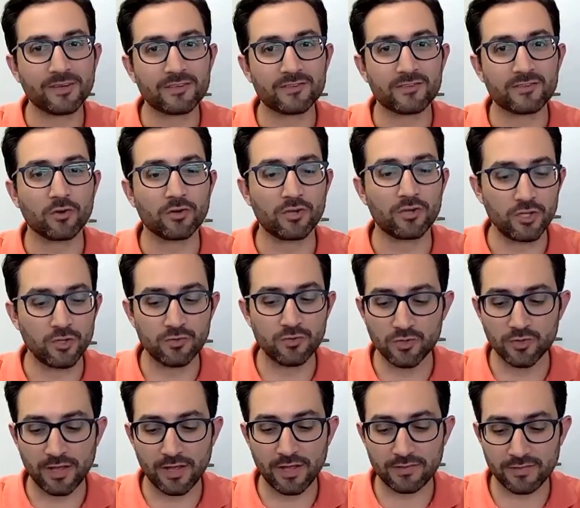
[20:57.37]
So do you
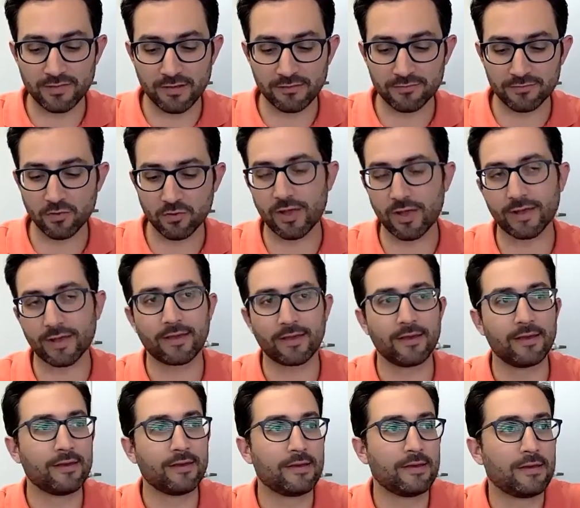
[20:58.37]
do that stuff? So like
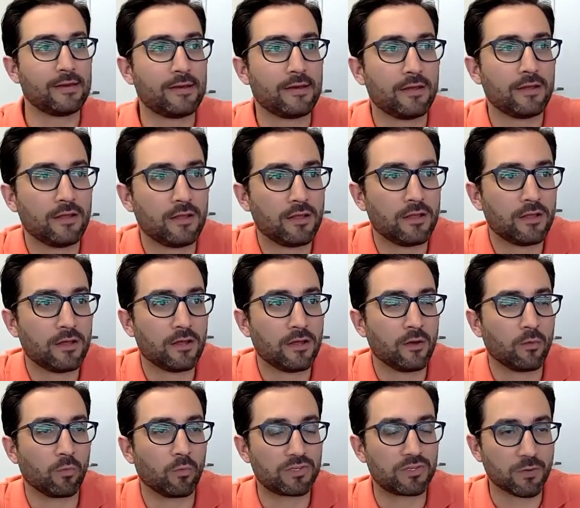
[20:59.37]

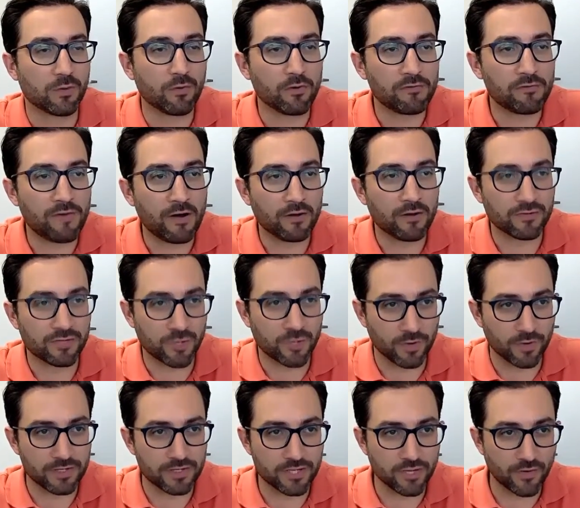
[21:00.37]
when someone follows you
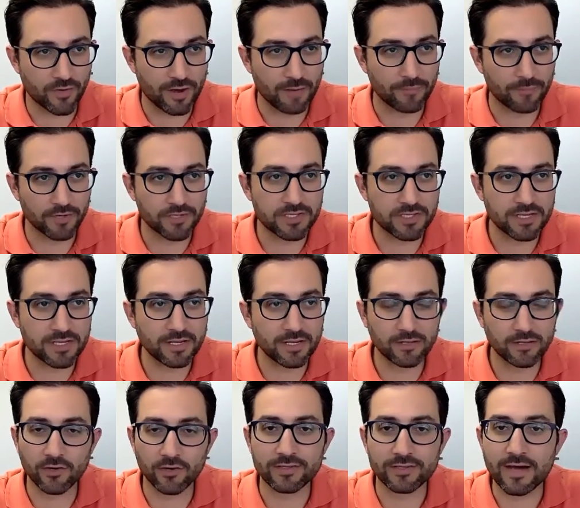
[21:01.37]
on Instagram, they're
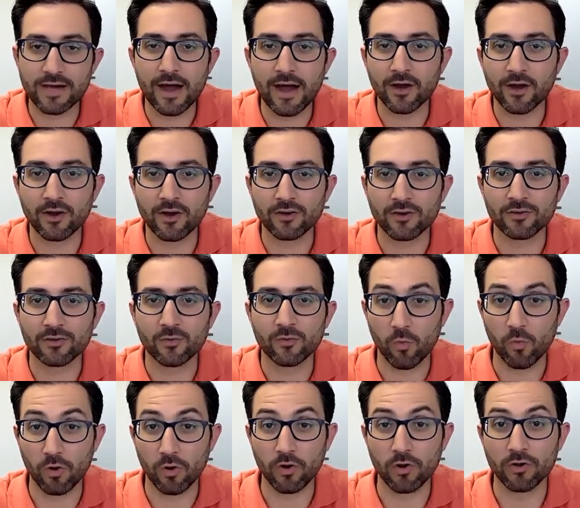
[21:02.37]
seeing your entire
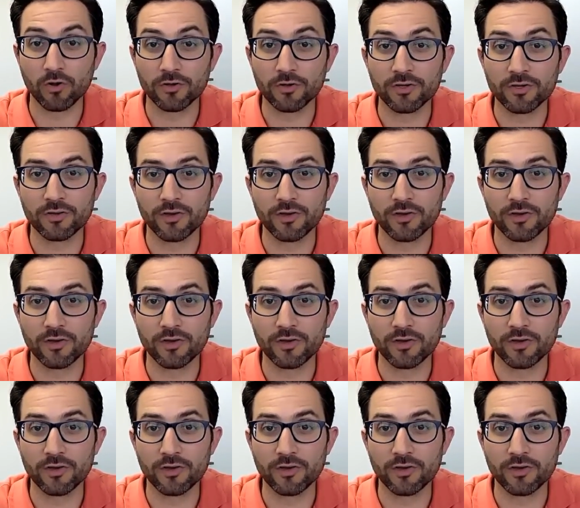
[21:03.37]
world.